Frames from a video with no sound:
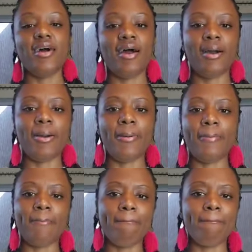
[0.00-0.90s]

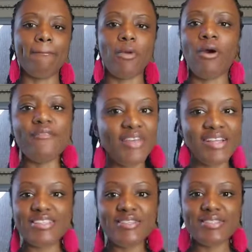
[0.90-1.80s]
Um, on
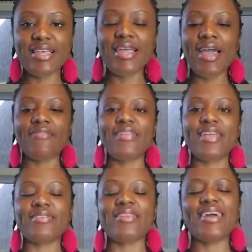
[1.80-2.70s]
Fat Tuesday. I
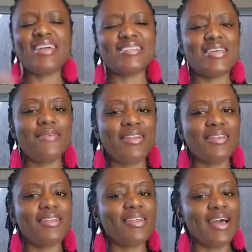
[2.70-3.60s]
think the last time I
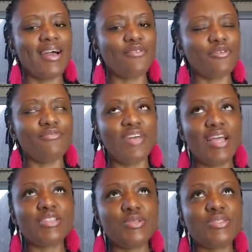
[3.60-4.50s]
did a live on
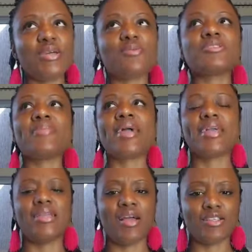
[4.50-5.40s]
Fat Tuesday was
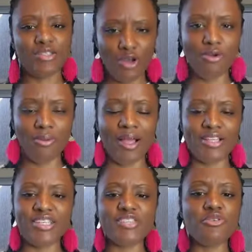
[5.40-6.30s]
back in October.
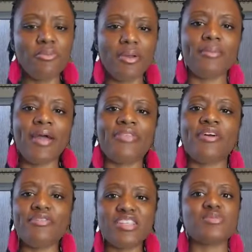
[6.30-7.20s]
I just remember, I
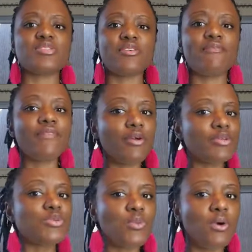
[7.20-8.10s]
thought this was the
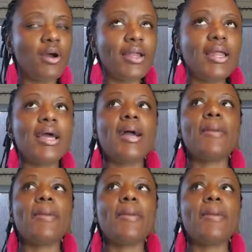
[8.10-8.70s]
first one,